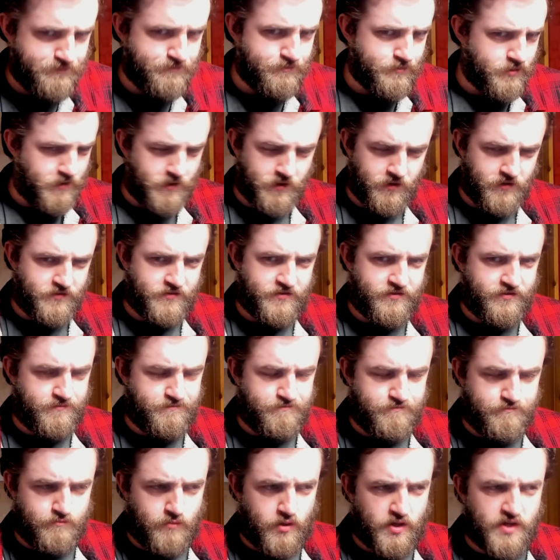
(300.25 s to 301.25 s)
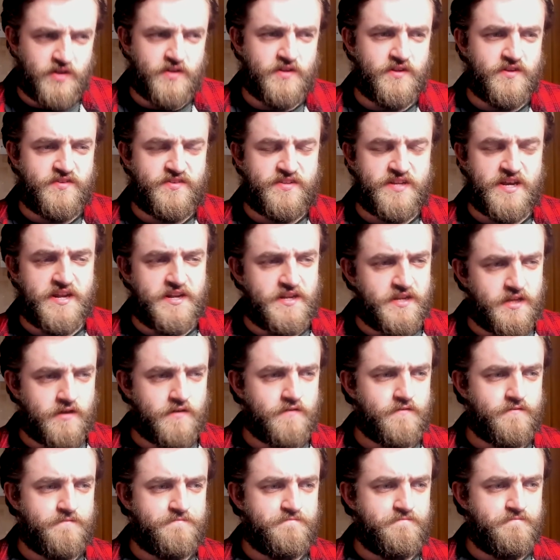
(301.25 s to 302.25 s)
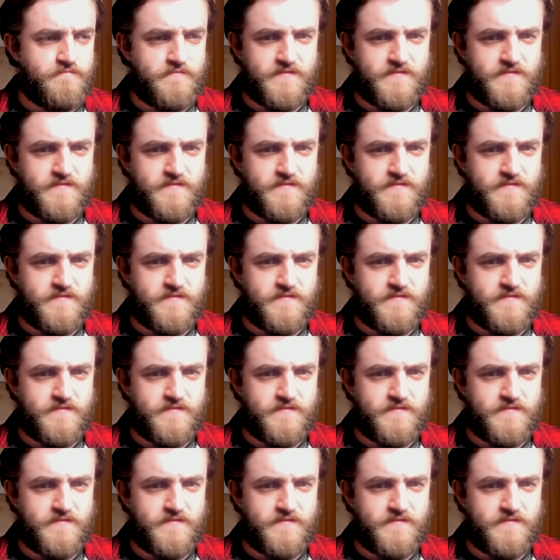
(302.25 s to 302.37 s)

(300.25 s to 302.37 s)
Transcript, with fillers: because my understanding of